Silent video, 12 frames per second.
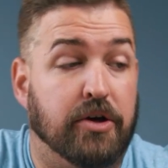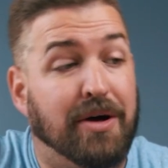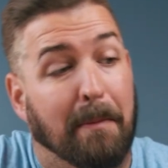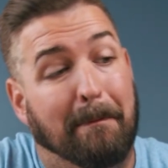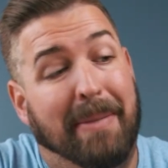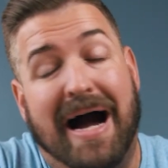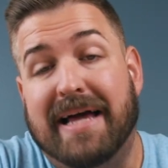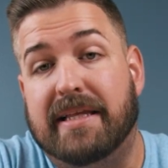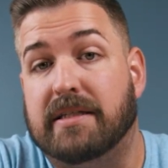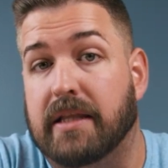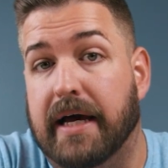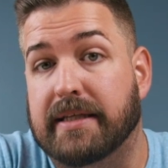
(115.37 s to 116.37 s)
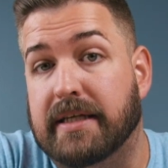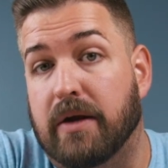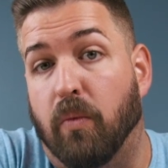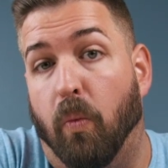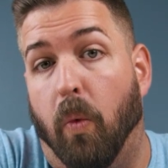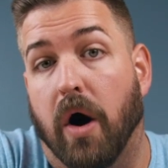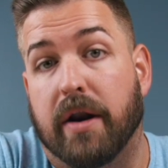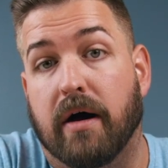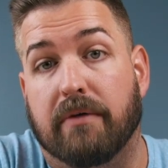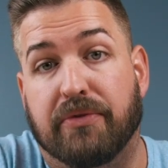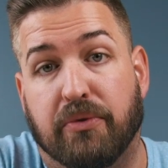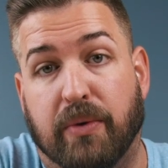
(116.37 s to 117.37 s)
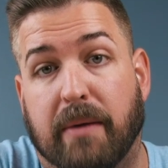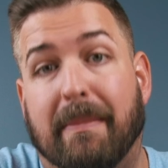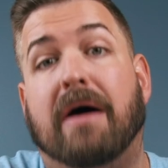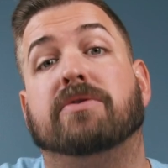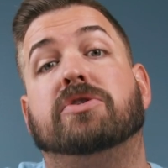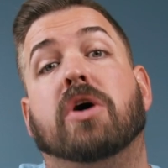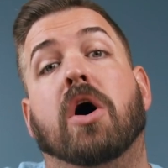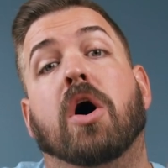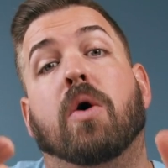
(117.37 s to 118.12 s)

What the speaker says: You can buy this lens in one of three mounts,